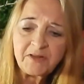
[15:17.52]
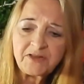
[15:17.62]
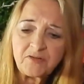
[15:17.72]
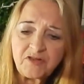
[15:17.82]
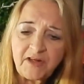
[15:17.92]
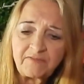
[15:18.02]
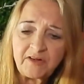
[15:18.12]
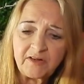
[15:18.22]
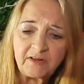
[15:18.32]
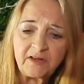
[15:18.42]
but they're
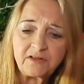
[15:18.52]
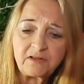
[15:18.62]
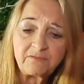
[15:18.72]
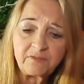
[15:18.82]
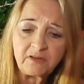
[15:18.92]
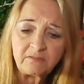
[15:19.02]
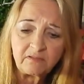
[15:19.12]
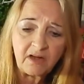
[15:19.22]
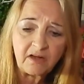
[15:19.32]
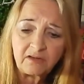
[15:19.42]
definitely different
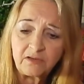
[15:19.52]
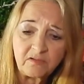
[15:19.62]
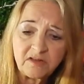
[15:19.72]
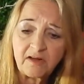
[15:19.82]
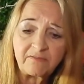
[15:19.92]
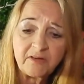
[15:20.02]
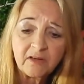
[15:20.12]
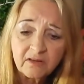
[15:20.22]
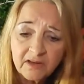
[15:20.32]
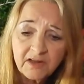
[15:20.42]
and they're
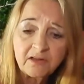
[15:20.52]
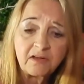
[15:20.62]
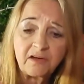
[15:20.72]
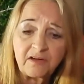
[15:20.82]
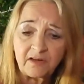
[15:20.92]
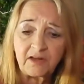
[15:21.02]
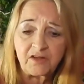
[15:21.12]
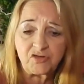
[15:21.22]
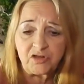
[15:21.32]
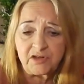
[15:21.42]
definitely
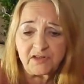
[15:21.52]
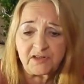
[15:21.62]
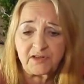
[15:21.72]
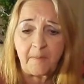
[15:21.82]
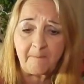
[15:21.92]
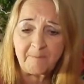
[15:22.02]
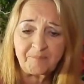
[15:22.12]
delicious.